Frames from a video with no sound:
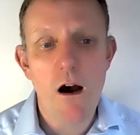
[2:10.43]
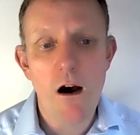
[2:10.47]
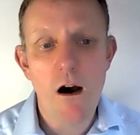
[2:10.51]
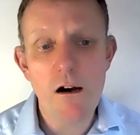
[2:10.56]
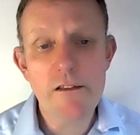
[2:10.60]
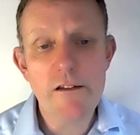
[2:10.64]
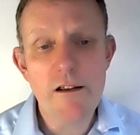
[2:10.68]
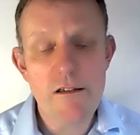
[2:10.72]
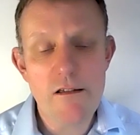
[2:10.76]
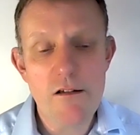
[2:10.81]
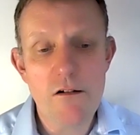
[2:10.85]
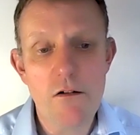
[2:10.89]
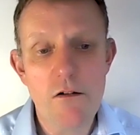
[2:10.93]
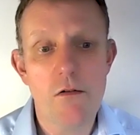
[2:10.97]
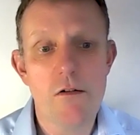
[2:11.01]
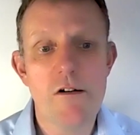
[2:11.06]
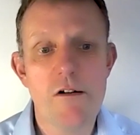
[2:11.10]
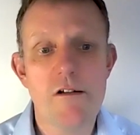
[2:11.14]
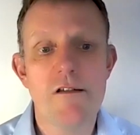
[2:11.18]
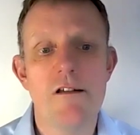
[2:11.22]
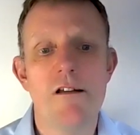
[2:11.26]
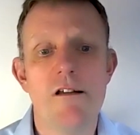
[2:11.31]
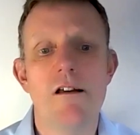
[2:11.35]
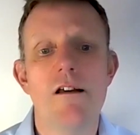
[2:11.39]
On this
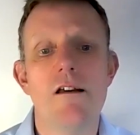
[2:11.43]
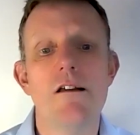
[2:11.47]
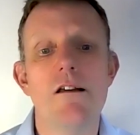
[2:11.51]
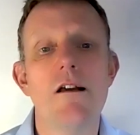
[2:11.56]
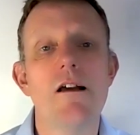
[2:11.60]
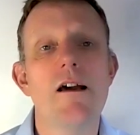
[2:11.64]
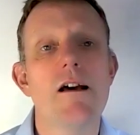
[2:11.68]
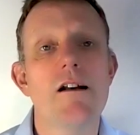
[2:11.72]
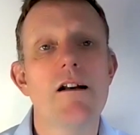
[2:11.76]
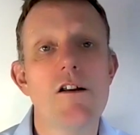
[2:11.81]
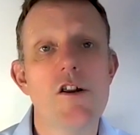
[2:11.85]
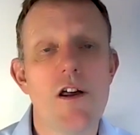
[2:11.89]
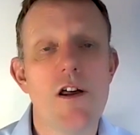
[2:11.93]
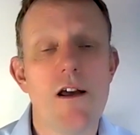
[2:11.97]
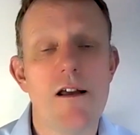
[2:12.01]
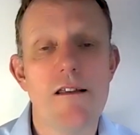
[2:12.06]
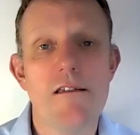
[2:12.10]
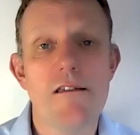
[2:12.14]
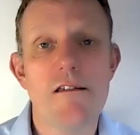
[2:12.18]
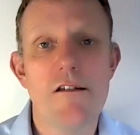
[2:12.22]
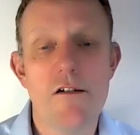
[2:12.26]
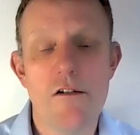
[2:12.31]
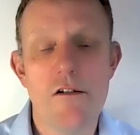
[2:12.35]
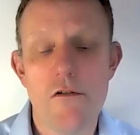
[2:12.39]
course, you get a
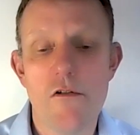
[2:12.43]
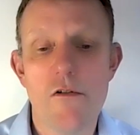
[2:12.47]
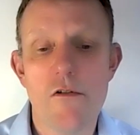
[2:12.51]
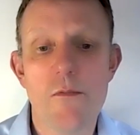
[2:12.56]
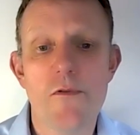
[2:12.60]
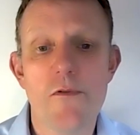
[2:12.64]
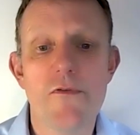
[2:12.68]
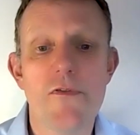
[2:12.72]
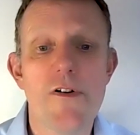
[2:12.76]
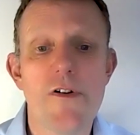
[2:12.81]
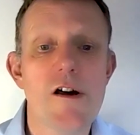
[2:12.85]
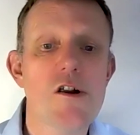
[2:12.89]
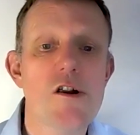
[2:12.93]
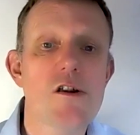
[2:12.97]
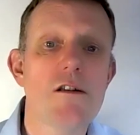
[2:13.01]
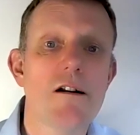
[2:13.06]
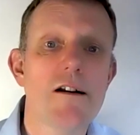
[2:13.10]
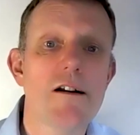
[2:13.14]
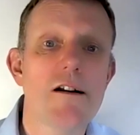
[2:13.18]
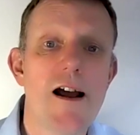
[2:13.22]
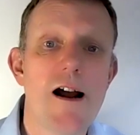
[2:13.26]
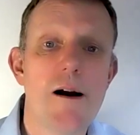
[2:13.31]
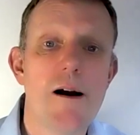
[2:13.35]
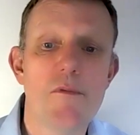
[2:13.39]
chance to use professional
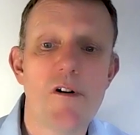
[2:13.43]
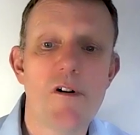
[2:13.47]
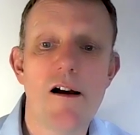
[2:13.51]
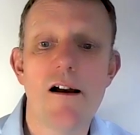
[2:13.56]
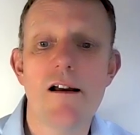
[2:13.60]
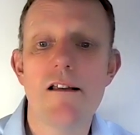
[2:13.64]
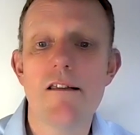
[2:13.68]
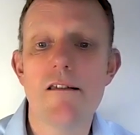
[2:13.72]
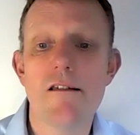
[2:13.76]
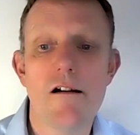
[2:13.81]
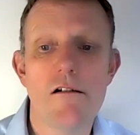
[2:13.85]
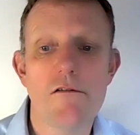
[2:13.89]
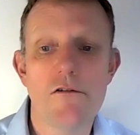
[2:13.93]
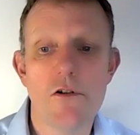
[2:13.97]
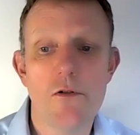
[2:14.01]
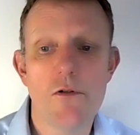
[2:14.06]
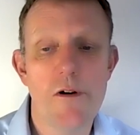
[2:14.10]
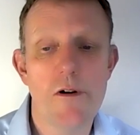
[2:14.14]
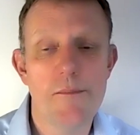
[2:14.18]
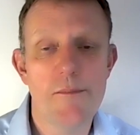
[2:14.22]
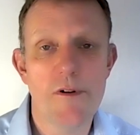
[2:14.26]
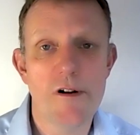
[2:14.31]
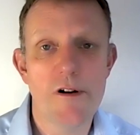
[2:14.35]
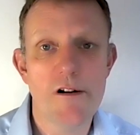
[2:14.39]
camera and sound
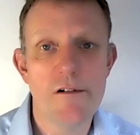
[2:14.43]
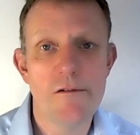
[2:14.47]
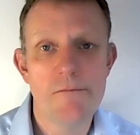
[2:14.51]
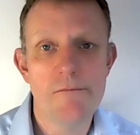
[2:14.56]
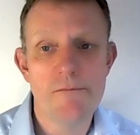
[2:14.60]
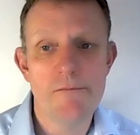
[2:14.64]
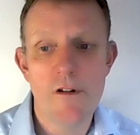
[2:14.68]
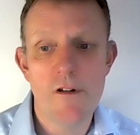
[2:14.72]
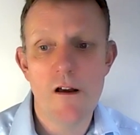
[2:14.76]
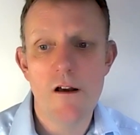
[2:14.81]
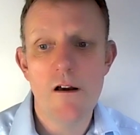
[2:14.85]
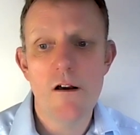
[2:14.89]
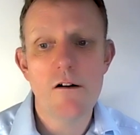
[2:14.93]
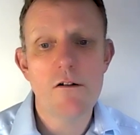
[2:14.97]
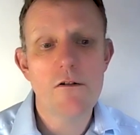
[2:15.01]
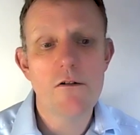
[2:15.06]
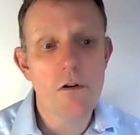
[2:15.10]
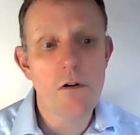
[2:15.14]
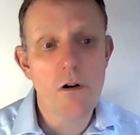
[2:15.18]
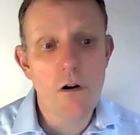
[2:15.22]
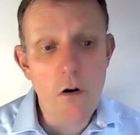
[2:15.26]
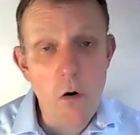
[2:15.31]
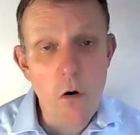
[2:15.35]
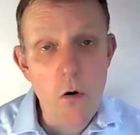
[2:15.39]
equipment to
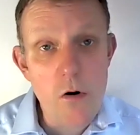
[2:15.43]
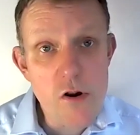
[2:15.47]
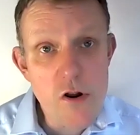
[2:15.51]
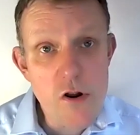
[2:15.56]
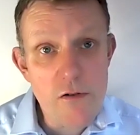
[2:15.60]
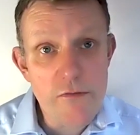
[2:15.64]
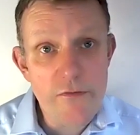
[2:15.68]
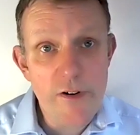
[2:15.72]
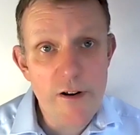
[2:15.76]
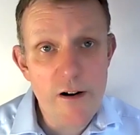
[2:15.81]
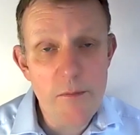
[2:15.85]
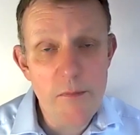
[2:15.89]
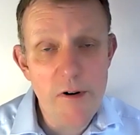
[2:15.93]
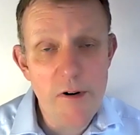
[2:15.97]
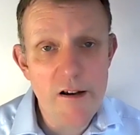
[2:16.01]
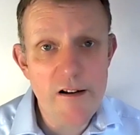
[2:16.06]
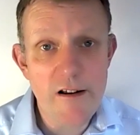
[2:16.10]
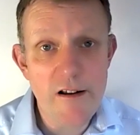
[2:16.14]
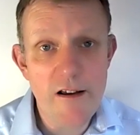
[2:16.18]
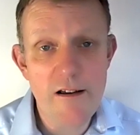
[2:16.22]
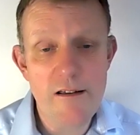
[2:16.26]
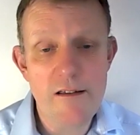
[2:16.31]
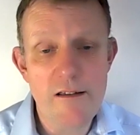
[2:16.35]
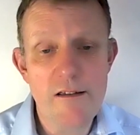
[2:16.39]
record your film
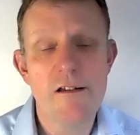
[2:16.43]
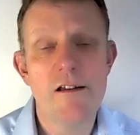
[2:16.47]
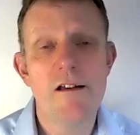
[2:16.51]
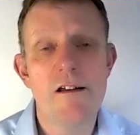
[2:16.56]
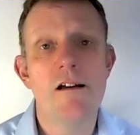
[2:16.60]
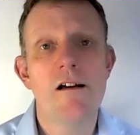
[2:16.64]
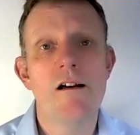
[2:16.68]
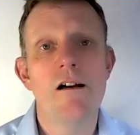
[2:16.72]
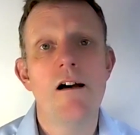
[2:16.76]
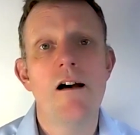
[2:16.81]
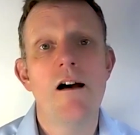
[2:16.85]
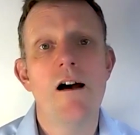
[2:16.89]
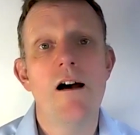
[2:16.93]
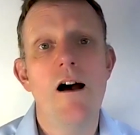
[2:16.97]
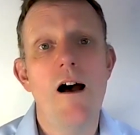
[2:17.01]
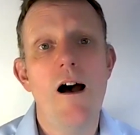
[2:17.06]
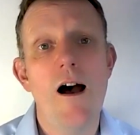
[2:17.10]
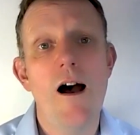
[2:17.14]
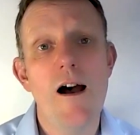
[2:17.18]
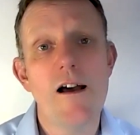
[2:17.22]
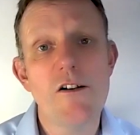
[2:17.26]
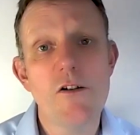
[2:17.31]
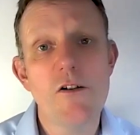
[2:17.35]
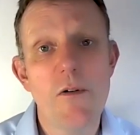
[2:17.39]
ideas
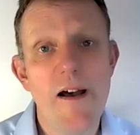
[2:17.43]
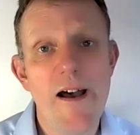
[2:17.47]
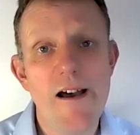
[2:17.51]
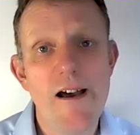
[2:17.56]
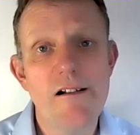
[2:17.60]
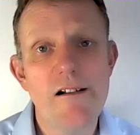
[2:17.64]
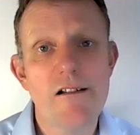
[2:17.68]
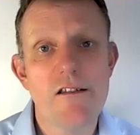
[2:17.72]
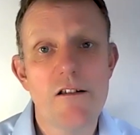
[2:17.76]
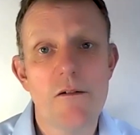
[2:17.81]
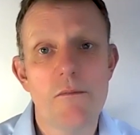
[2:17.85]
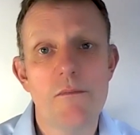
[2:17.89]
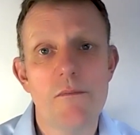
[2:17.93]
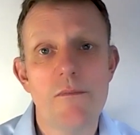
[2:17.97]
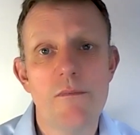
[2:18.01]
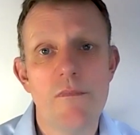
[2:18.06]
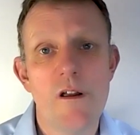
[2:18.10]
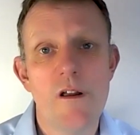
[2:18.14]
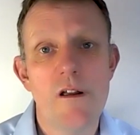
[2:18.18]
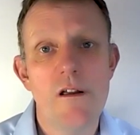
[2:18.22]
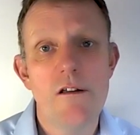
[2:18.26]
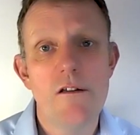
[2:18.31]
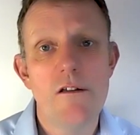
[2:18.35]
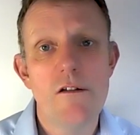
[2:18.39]
and to edit them
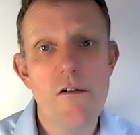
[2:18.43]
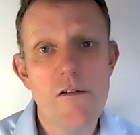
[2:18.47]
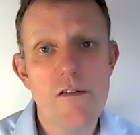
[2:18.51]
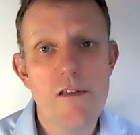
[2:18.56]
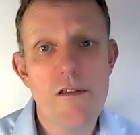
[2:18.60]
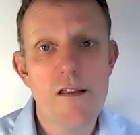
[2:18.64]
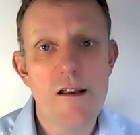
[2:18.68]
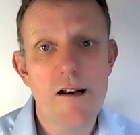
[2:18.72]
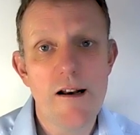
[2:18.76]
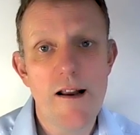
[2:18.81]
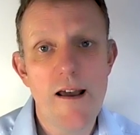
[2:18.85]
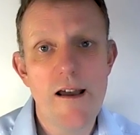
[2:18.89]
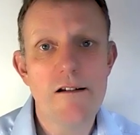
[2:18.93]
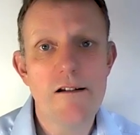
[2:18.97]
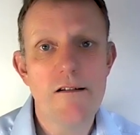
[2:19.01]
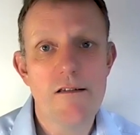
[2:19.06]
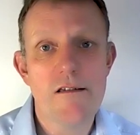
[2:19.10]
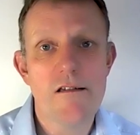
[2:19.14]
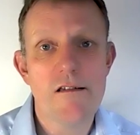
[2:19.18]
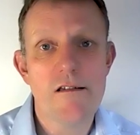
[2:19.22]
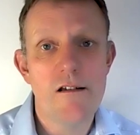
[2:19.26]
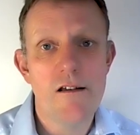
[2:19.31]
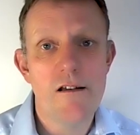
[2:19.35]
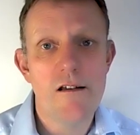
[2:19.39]
using the
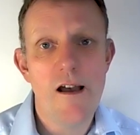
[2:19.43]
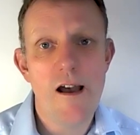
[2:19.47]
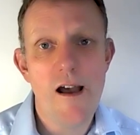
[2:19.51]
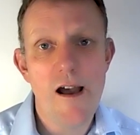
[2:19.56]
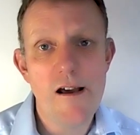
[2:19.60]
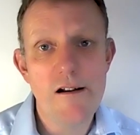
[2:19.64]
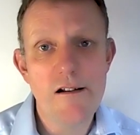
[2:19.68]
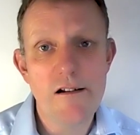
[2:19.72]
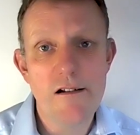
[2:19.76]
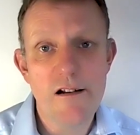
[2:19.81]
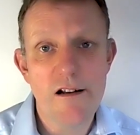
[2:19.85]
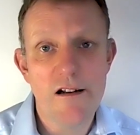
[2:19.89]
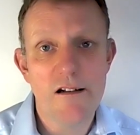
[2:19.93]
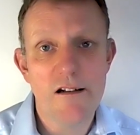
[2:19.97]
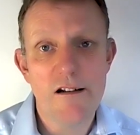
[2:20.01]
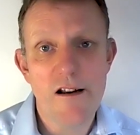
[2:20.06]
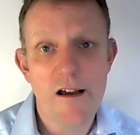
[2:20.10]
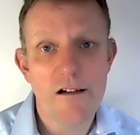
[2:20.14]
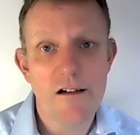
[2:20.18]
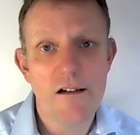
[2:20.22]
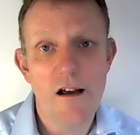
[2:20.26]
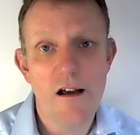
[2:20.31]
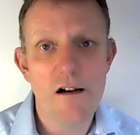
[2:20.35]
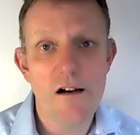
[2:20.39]
latest editing
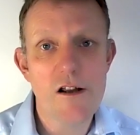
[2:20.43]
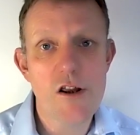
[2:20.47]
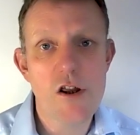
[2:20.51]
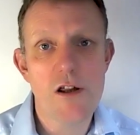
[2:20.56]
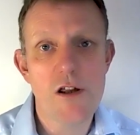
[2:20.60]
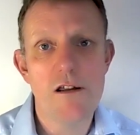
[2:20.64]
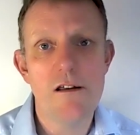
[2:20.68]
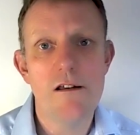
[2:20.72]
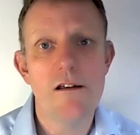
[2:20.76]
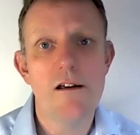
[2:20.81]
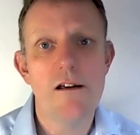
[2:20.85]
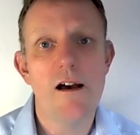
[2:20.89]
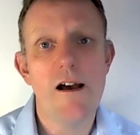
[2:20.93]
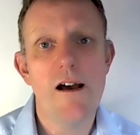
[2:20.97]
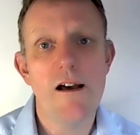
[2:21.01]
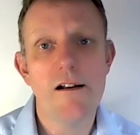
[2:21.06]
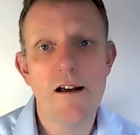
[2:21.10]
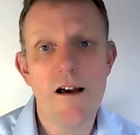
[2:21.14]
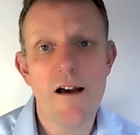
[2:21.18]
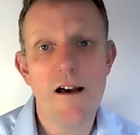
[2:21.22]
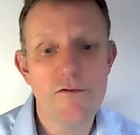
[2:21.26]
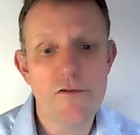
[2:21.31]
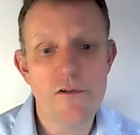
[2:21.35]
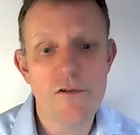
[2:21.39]
technology and
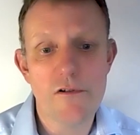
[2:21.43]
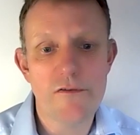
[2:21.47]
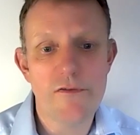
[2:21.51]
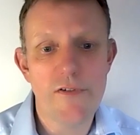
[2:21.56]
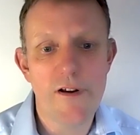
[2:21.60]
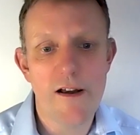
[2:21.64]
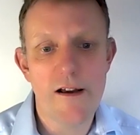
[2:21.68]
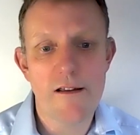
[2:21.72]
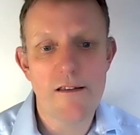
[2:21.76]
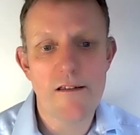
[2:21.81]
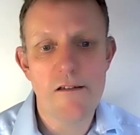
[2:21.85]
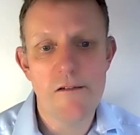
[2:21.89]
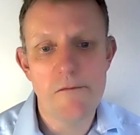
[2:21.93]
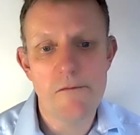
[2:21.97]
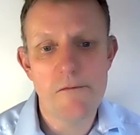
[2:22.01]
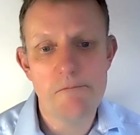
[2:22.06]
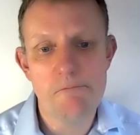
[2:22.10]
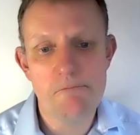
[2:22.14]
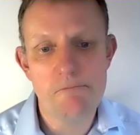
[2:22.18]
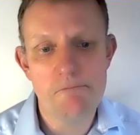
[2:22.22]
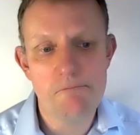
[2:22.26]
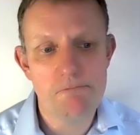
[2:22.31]
After Effects.